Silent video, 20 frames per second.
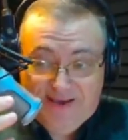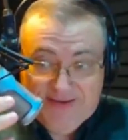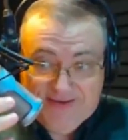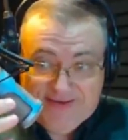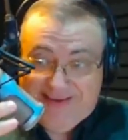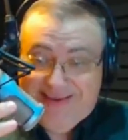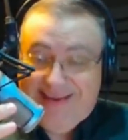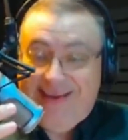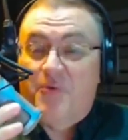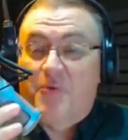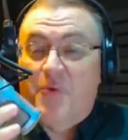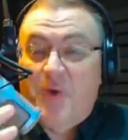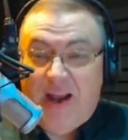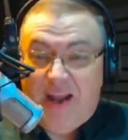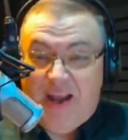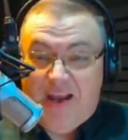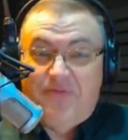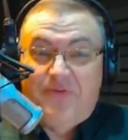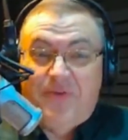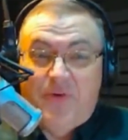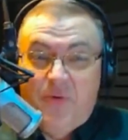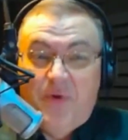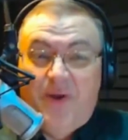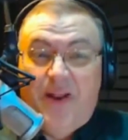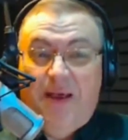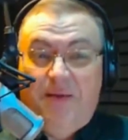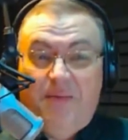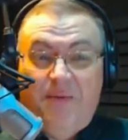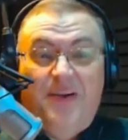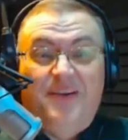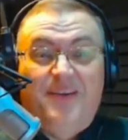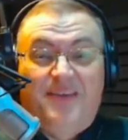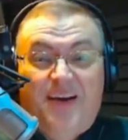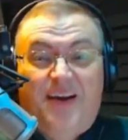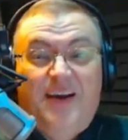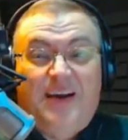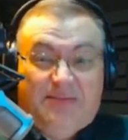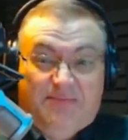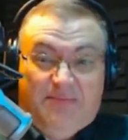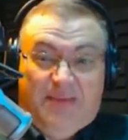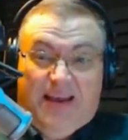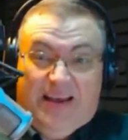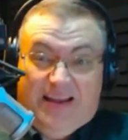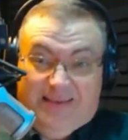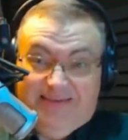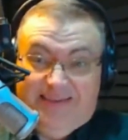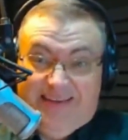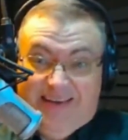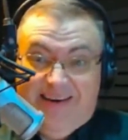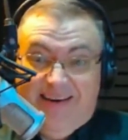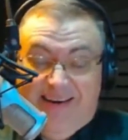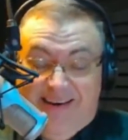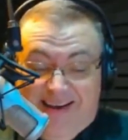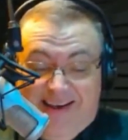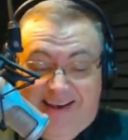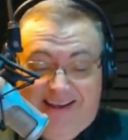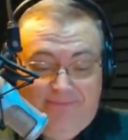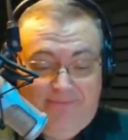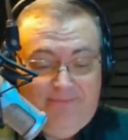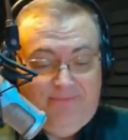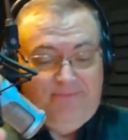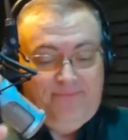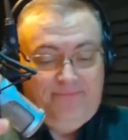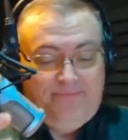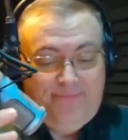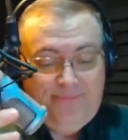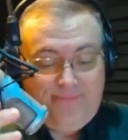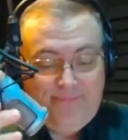Because get ready for what I'm going to talk about, all right?